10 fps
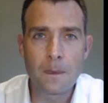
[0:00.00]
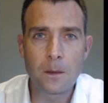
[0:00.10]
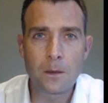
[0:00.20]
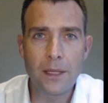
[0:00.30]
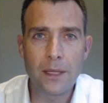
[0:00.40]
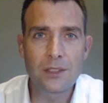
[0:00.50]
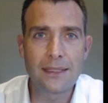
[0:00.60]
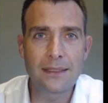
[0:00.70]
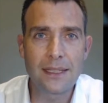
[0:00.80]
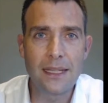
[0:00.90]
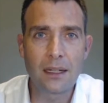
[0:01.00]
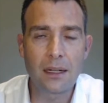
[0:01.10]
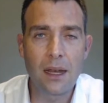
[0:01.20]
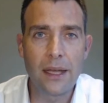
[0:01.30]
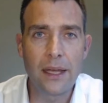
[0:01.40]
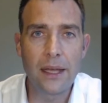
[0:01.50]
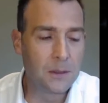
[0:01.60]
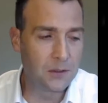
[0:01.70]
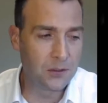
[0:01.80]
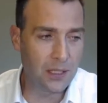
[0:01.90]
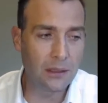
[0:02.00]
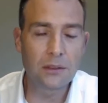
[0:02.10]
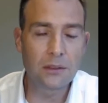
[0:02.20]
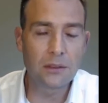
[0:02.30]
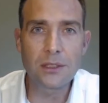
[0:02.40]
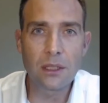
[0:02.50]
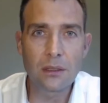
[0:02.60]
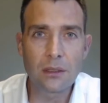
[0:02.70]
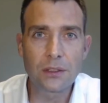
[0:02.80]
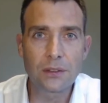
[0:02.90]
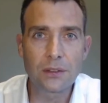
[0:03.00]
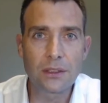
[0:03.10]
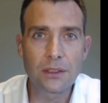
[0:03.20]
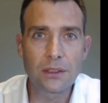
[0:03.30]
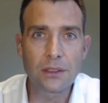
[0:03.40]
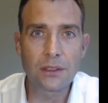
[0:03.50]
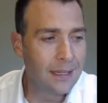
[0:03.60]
Okay, and so let's say the client sells US dollars, for example,